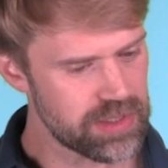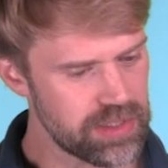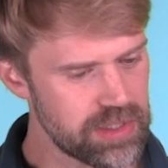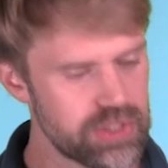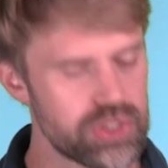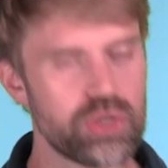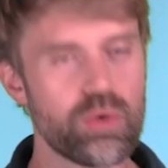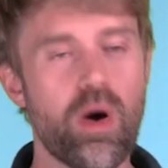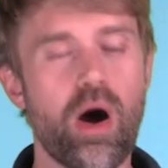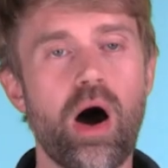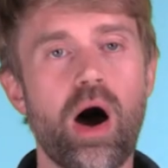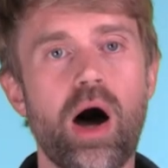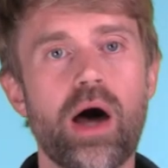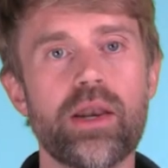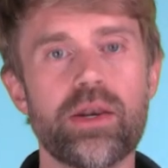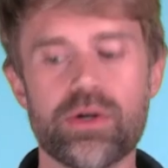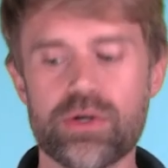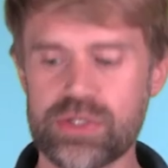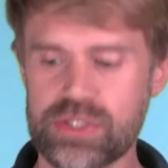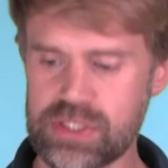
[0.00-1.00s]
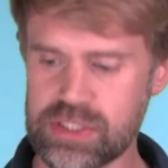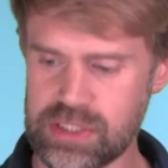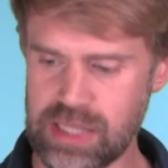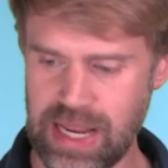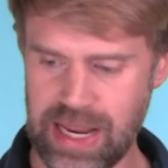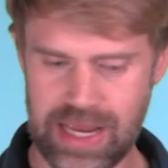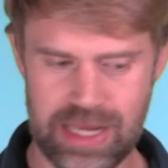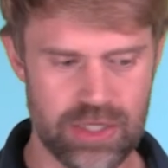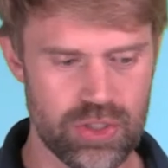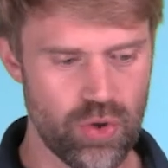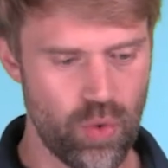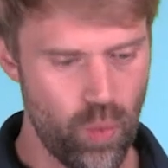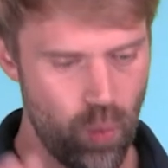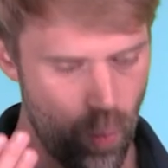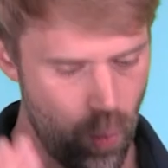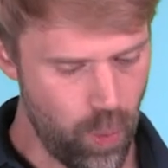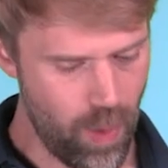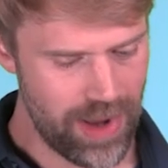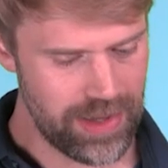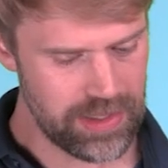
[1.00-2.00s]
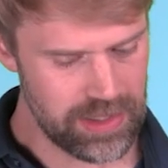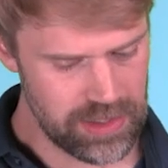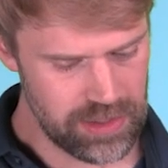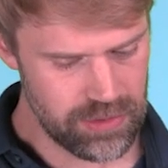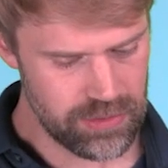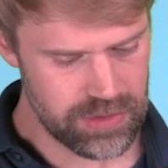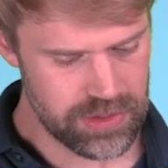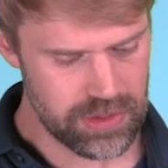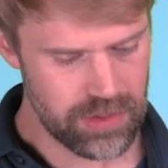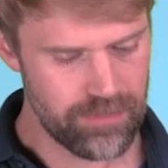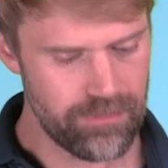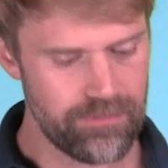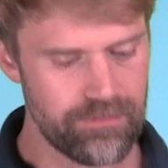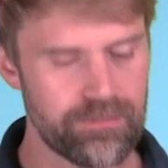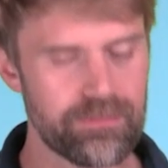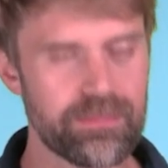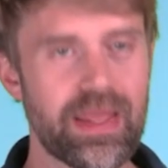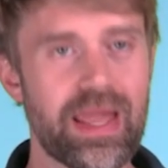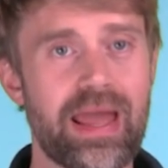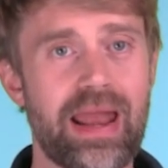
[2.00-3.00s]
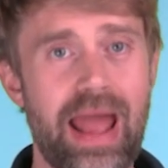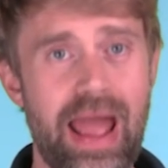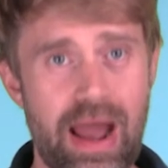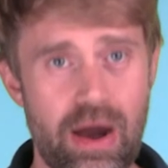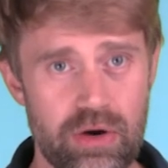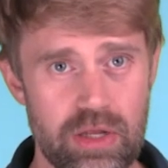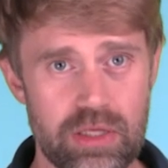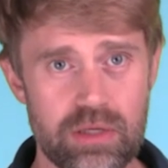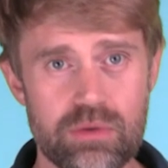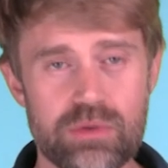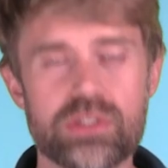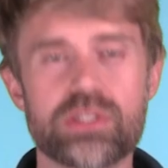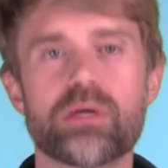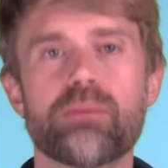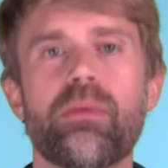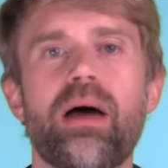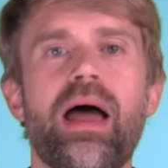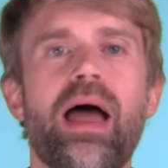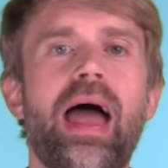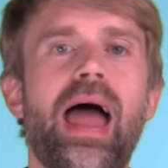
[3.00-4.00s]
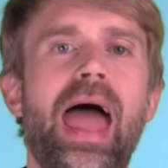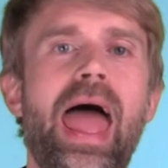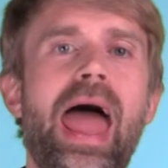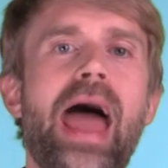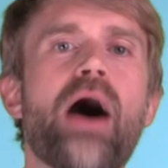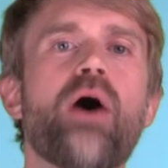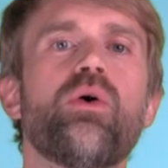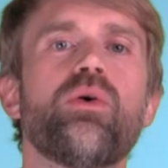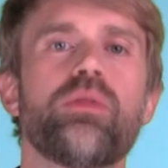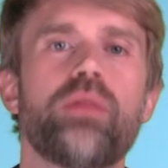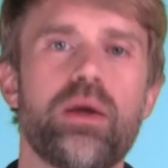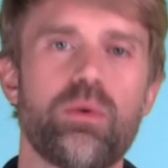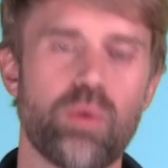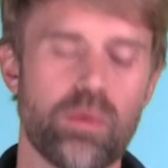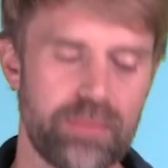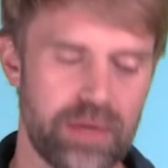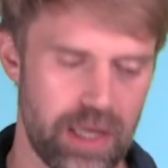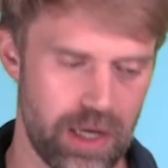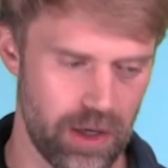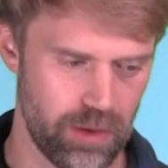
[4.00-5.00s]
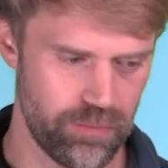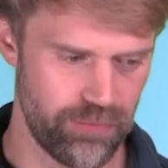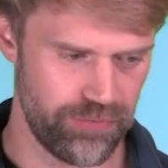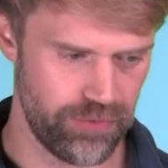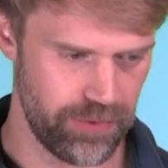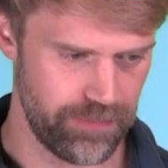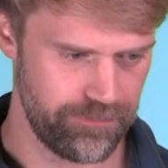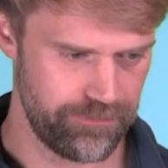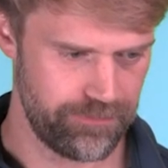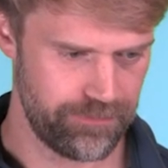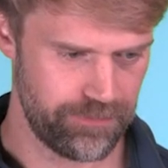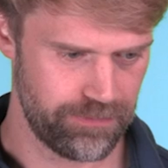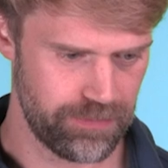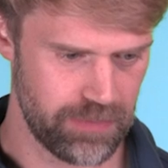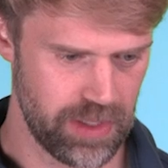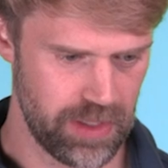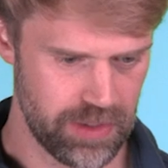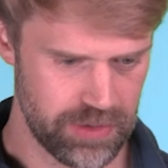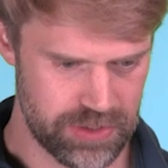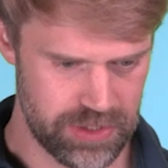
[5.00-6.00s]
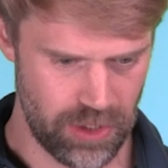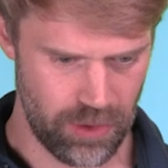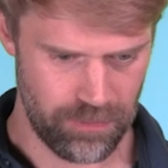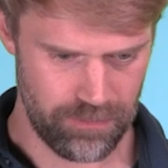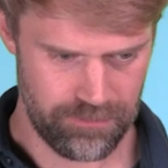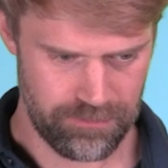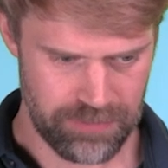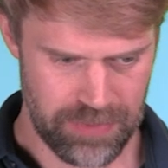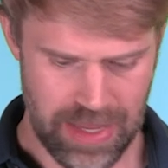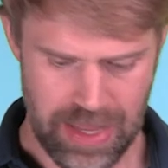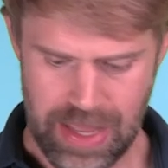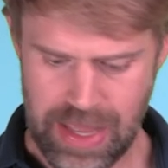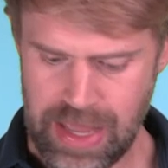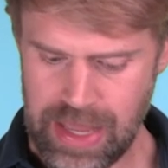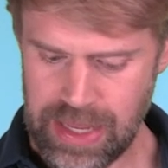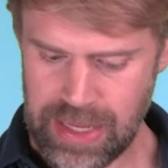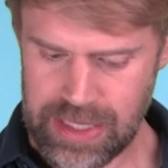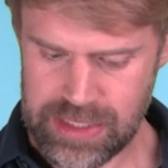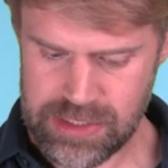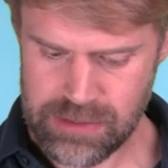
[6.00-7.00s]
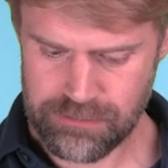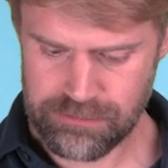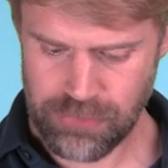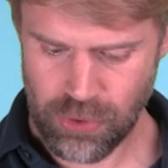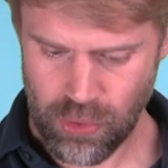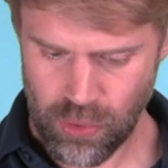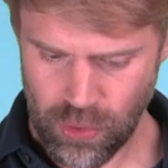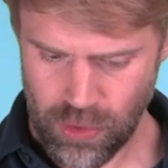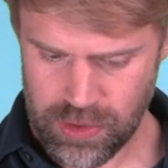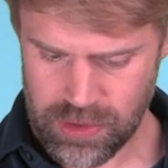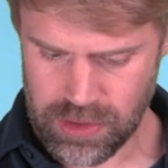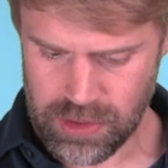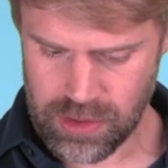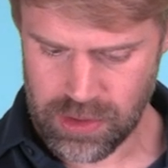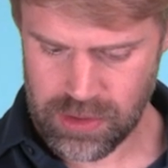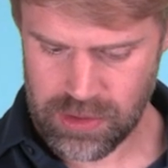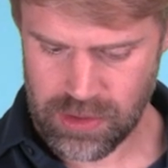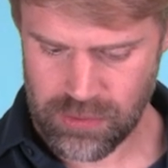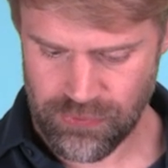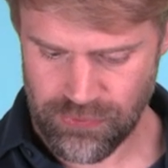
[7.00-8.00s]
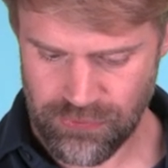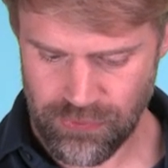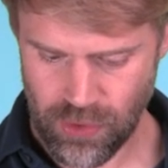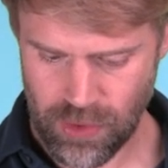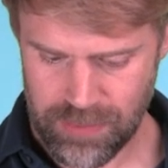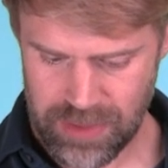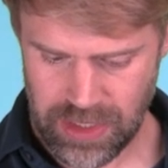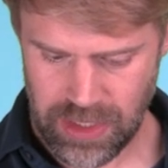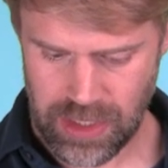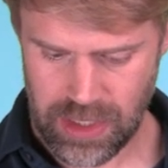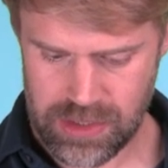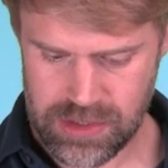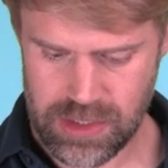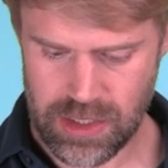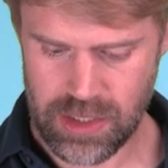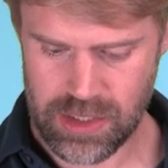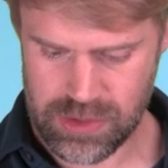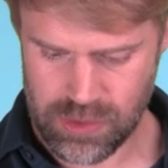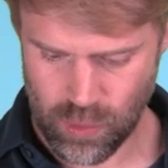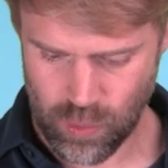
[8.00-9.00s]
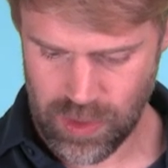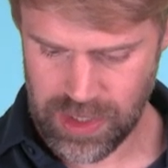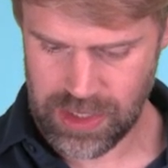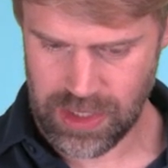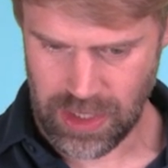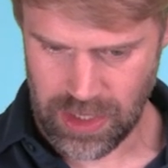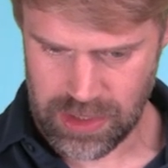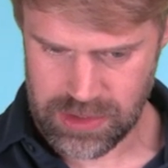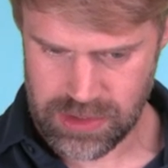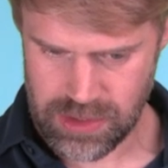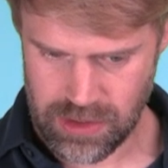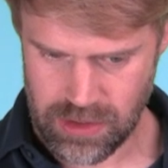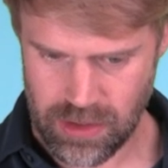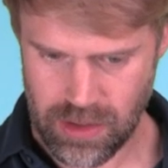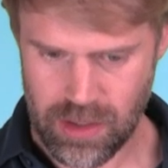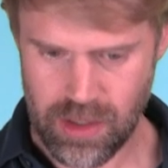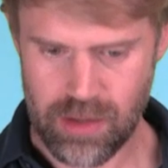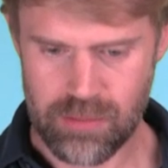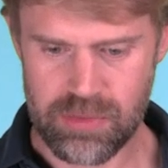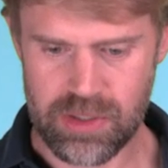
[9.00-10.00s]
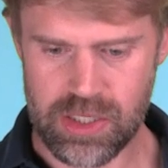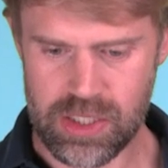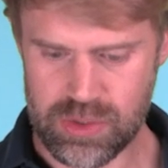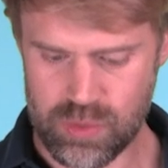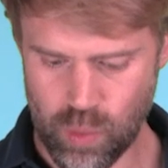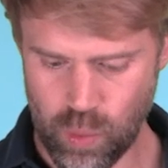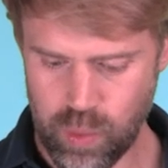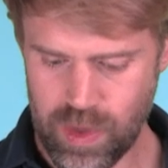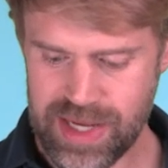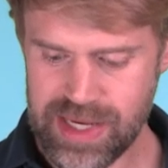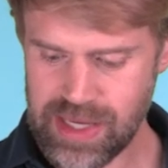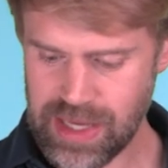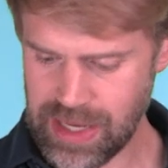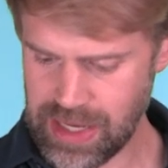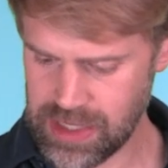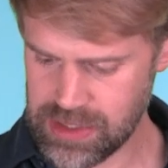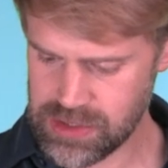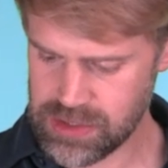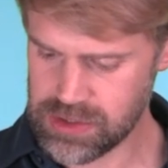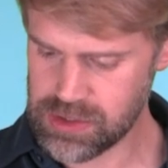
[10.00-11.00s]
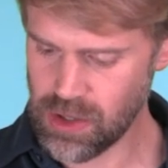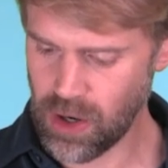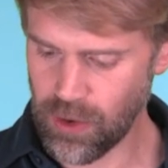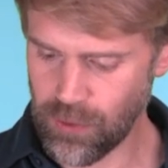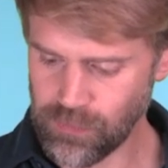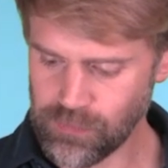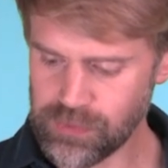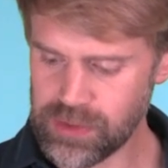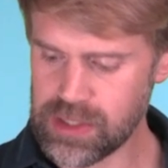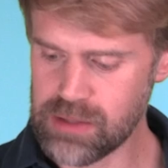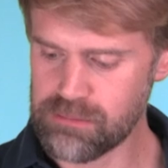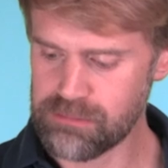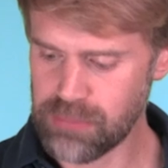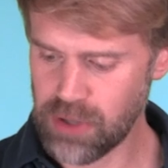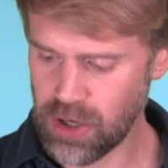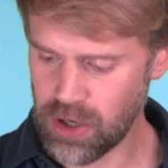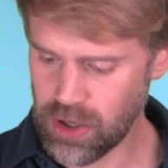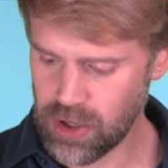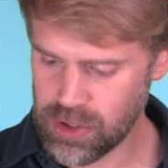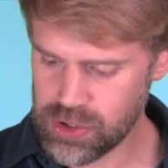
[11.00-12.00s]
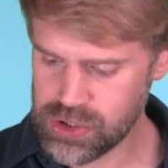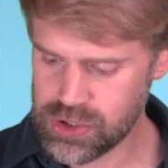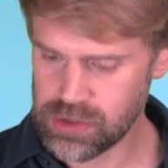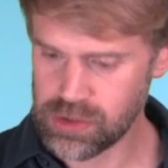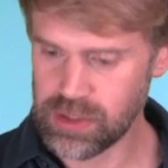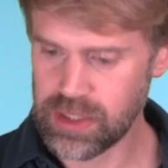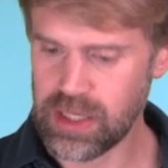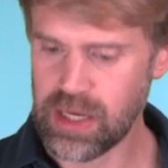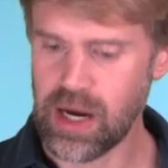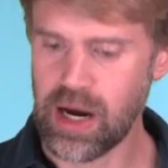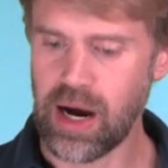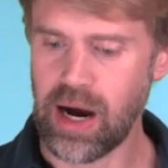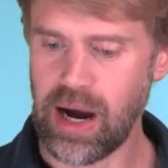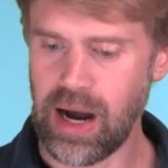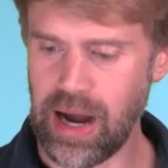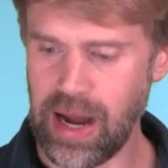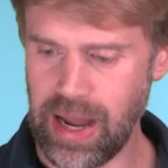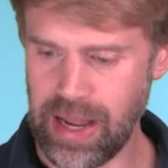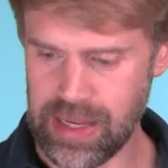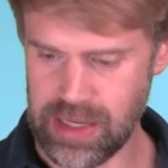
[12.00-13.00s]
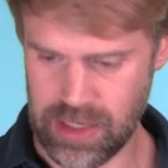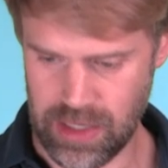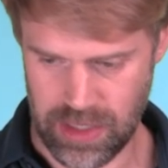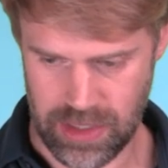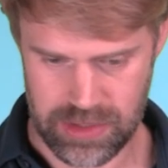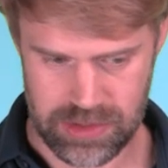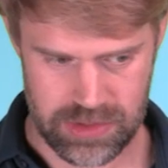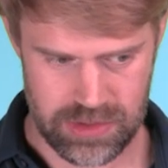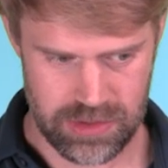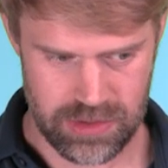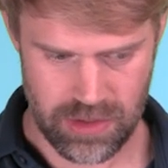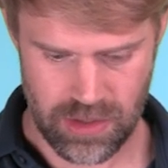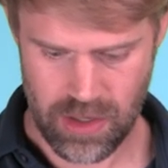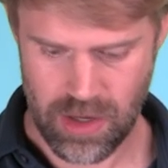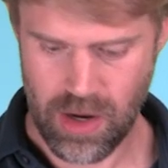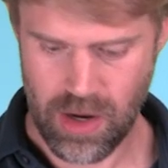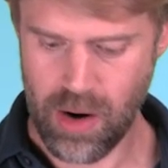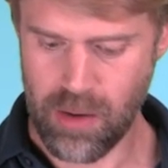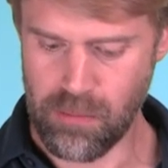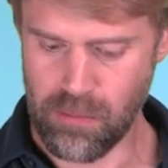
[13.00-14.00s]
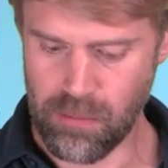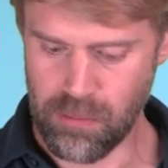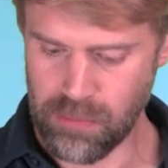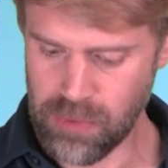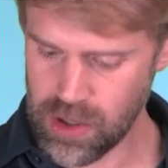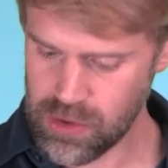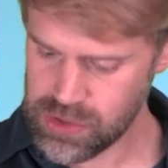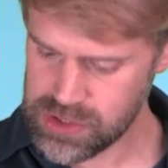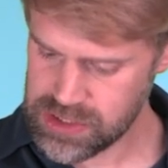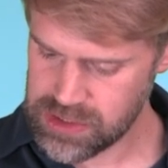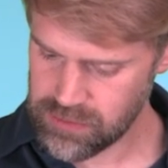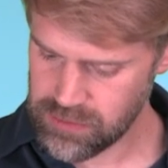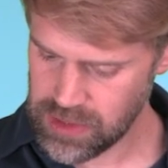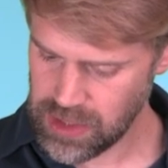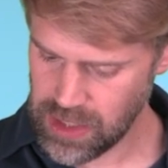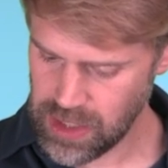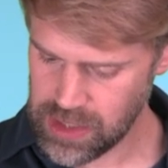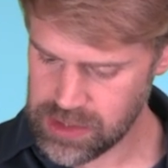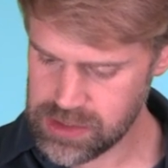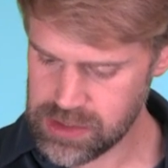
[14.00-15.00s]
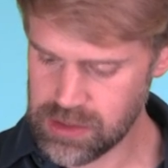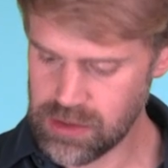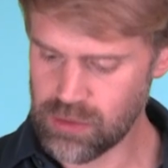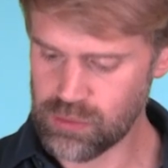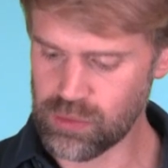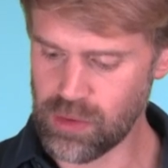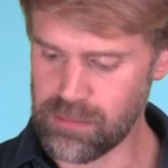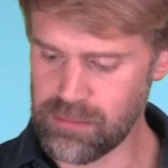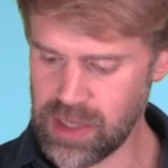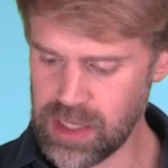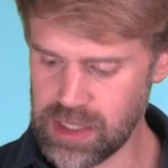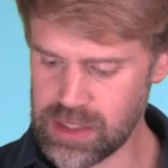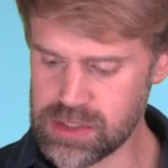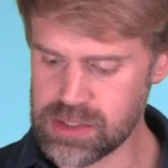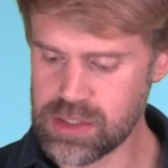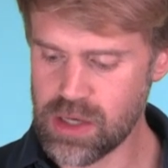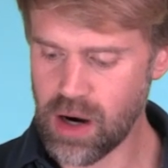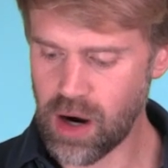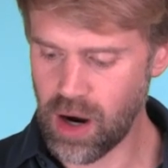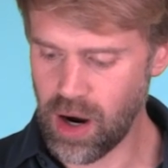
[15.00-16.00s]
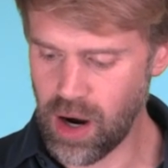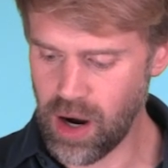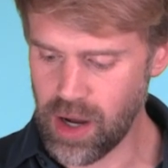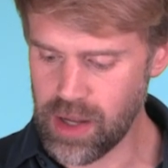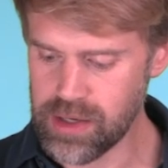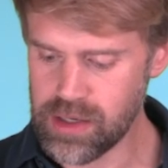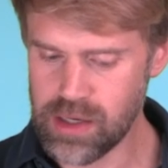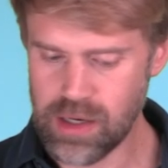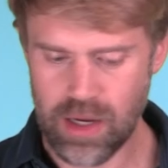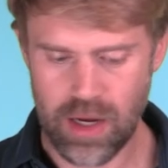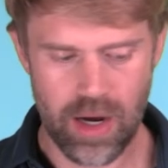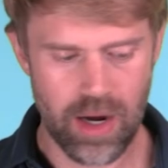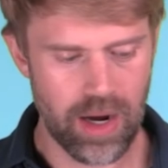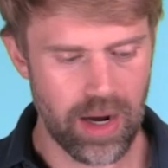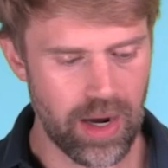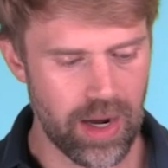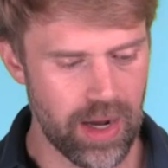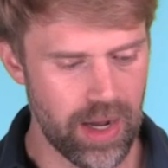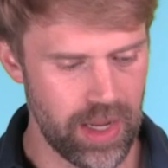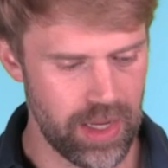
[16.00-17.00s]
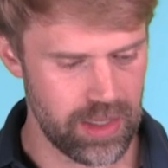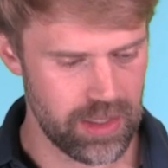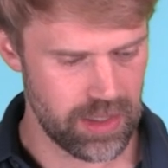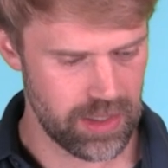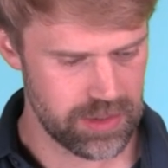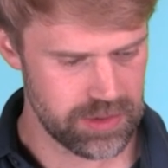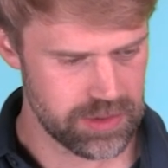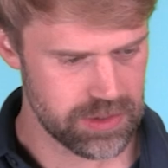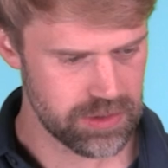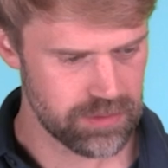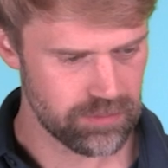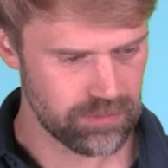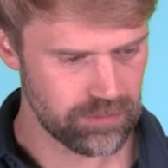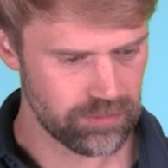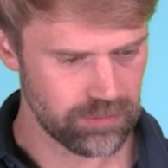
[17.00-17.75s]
things, you understand when to use them, how to use them, how they will be helpful. So, it's important that formic acid is a weak acid because weak acids only partially ionize. Most of the acid remains unionized.